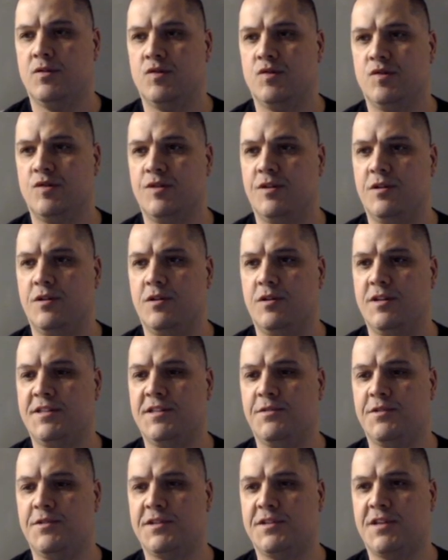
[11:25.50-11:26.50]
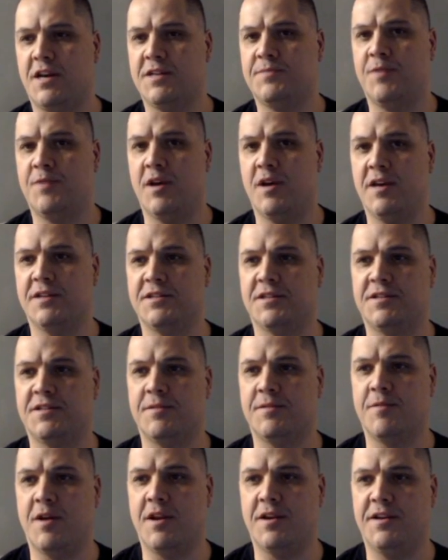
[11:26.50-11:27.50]
So let's see what this guy's playing. Is this
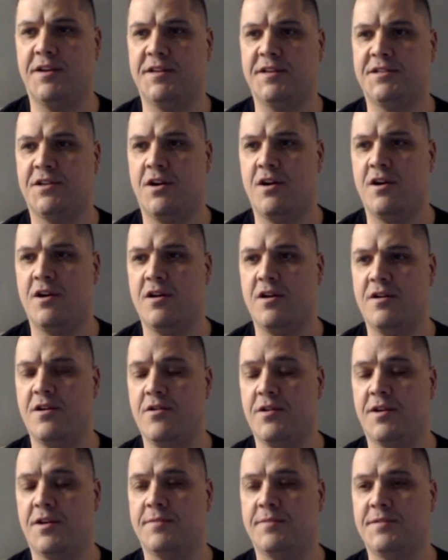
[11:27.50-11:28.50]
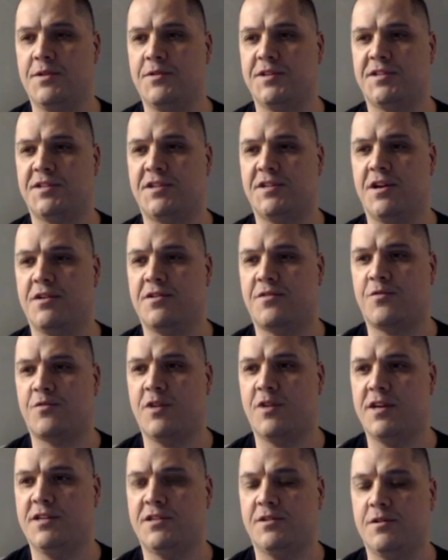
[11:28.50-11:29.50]
some kind of discard? No, he comes out with the Stug
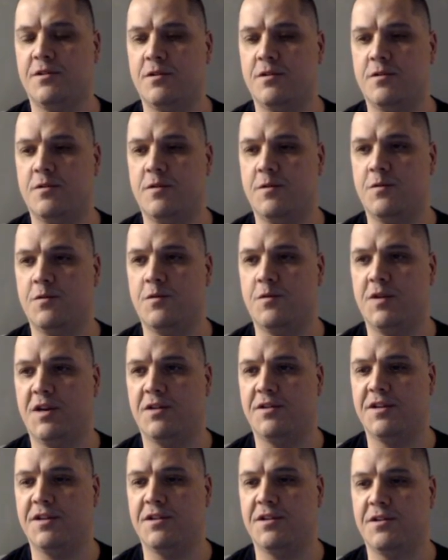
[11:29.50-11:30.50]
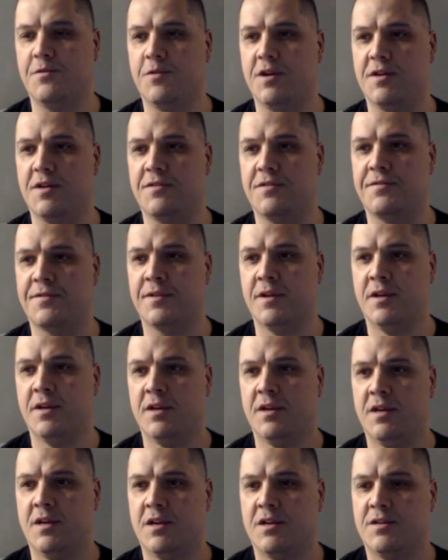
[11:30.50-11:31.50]
3, so we are dealing with
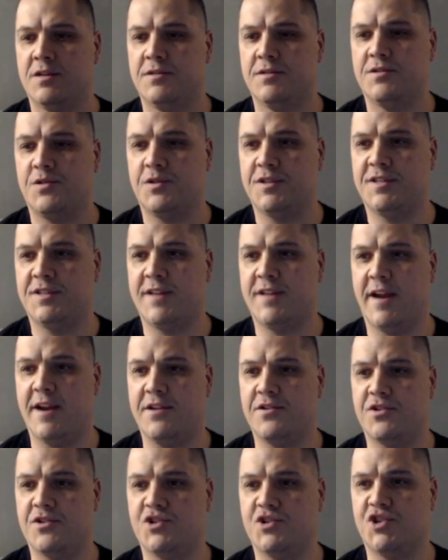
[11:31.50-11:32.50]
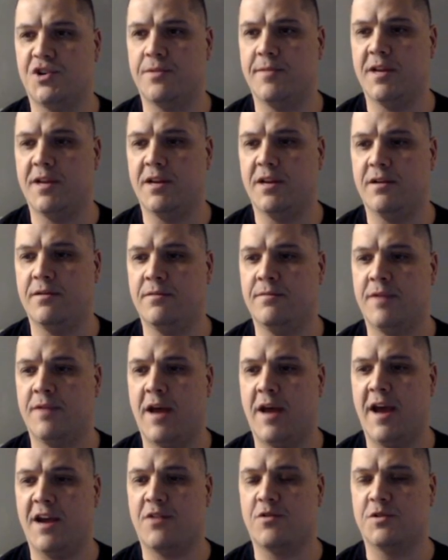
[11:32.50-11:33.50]
sort of standard German
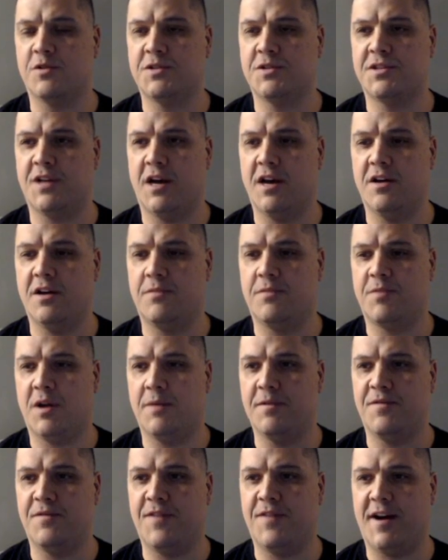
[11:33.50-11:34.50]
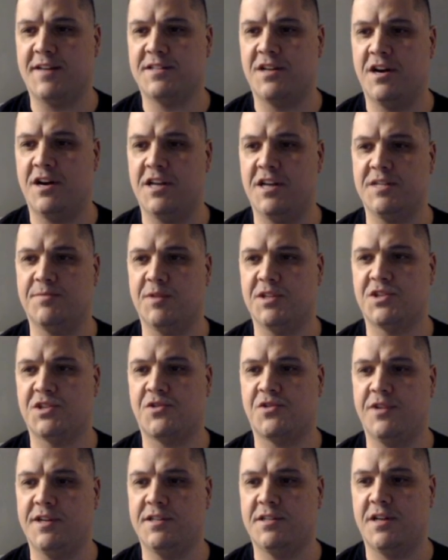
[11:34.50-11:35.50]
aggro style, probably fast Heinz
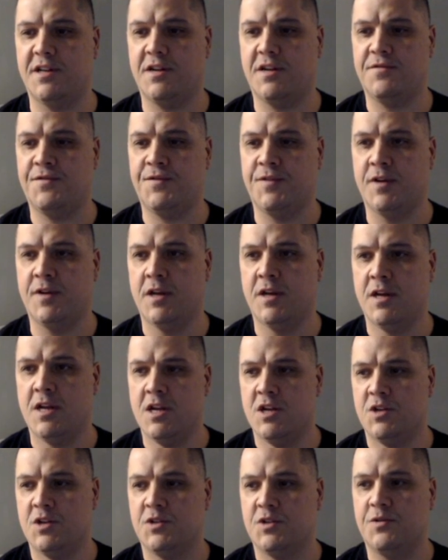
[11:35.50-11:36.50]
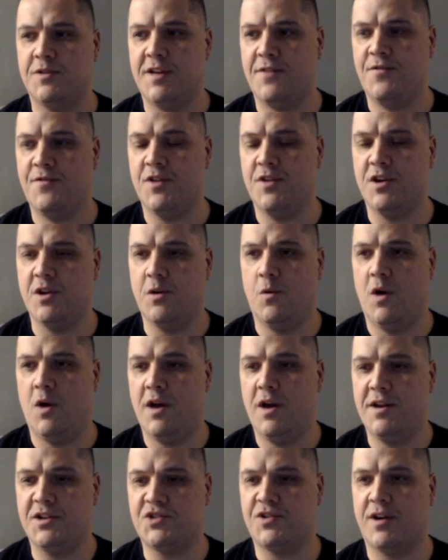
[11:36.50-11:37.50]
Blitzkrieg stuff. We're definitely going to
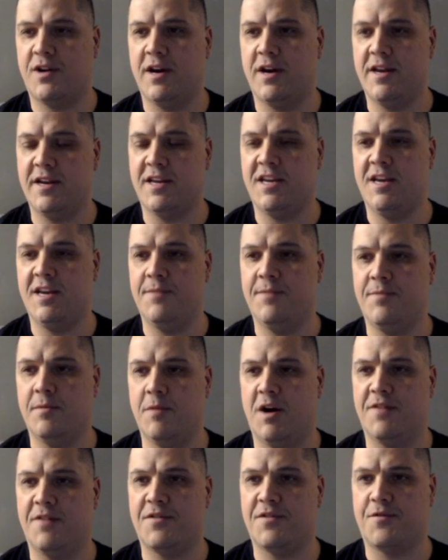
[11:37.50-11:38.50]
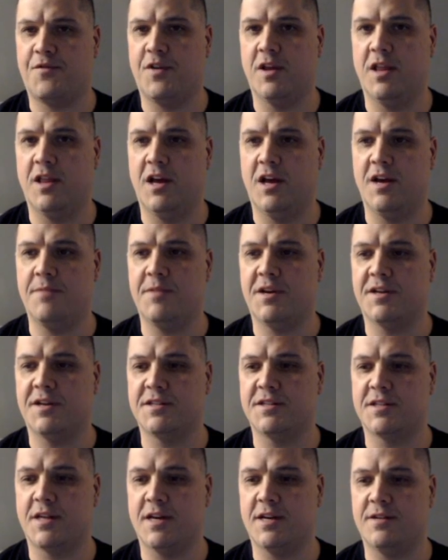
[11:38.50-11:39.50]
want to try to keep him off the front line
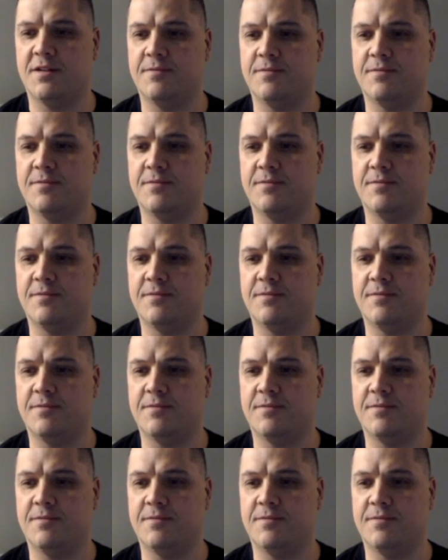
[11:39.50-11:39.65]
because of that.